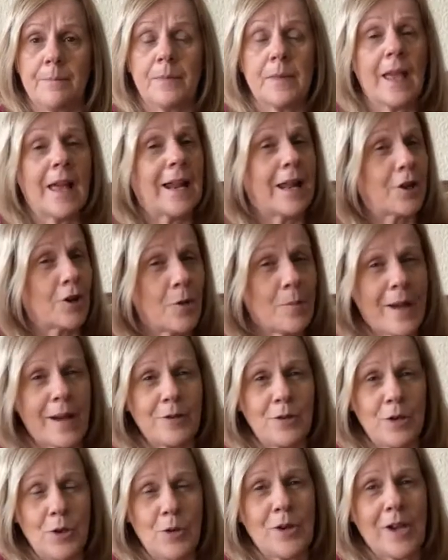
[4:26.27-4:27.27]
And I don't know about
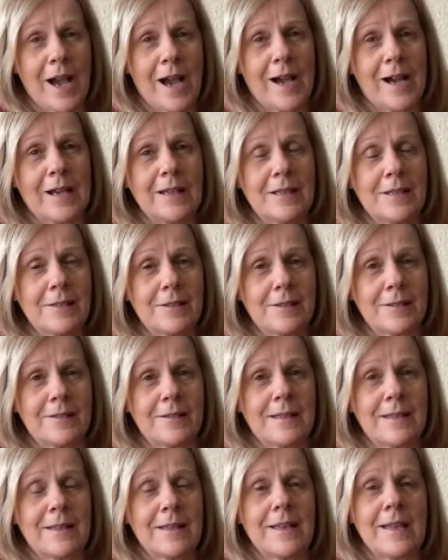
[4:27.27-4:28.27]
you guys,
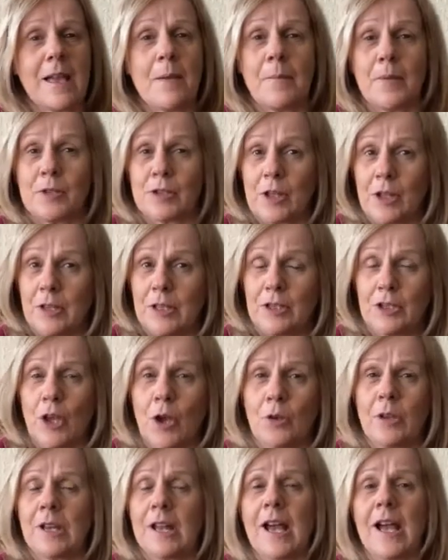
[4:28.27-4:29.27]
but certainly
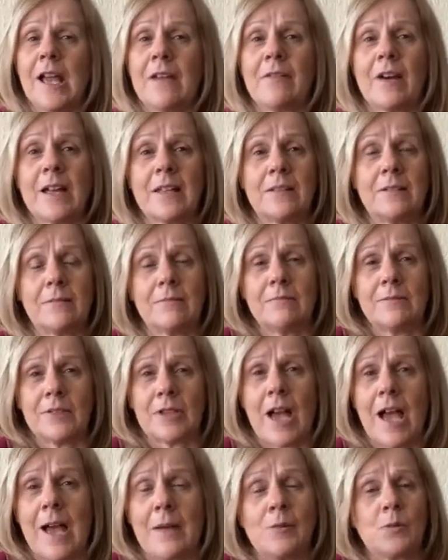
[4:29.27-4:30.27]
Tony and I have had
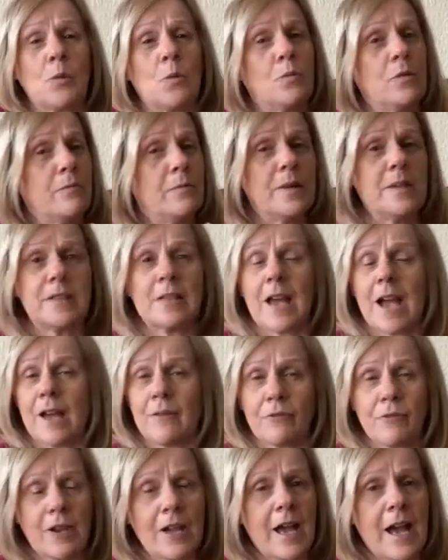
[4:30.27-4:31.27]
times when we've been tight
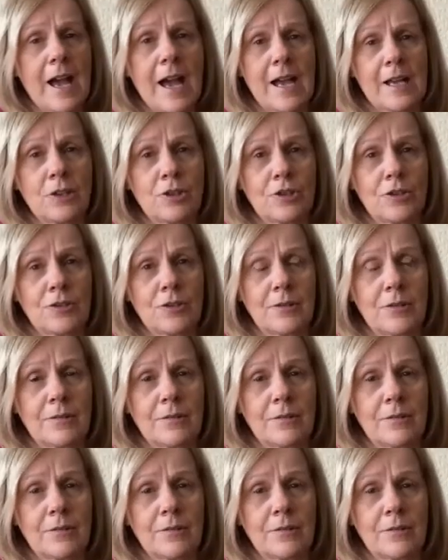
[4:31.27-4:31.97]
for cash,